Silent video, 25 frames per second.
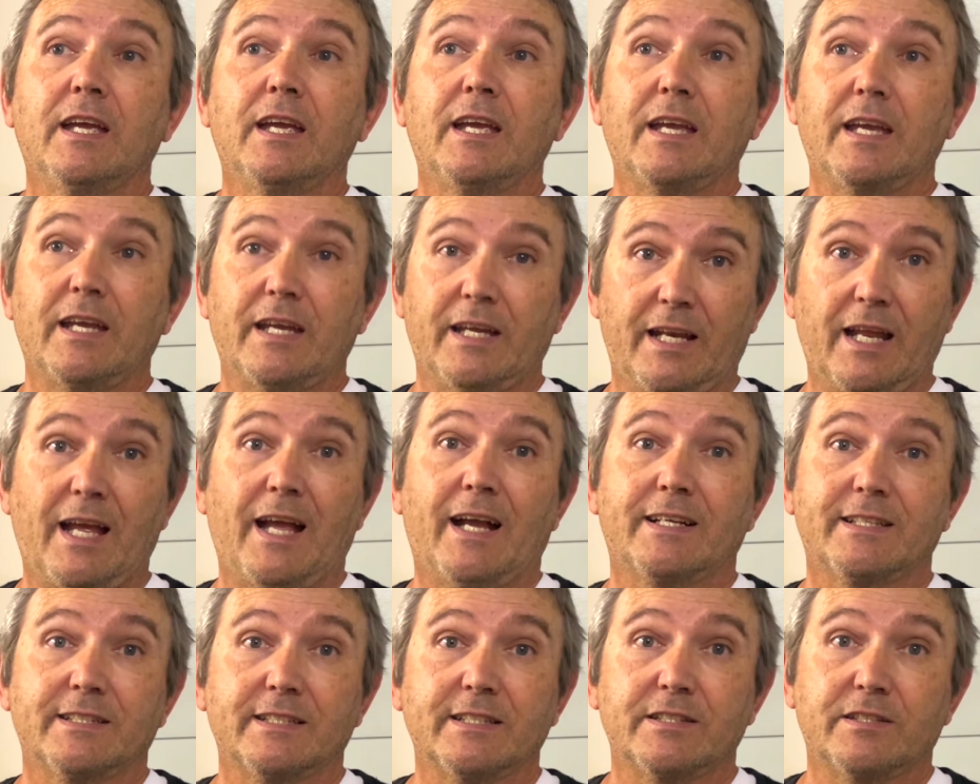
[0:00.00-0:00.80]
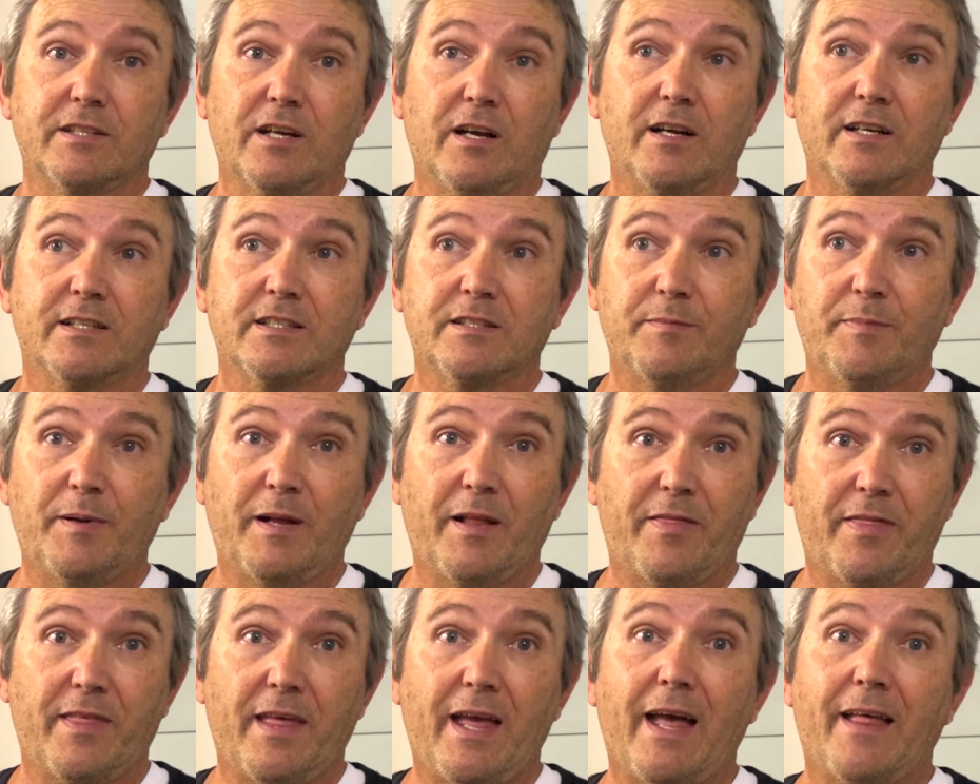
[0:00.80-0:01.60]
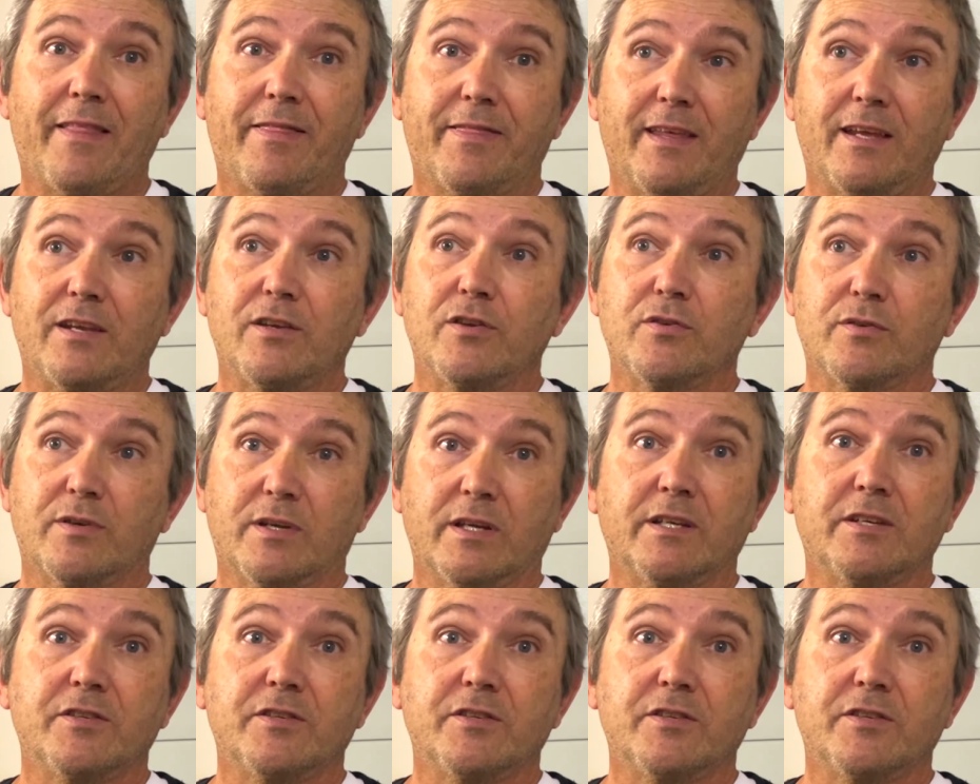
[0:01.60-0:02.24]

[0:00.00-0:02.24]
it actually talks about that you can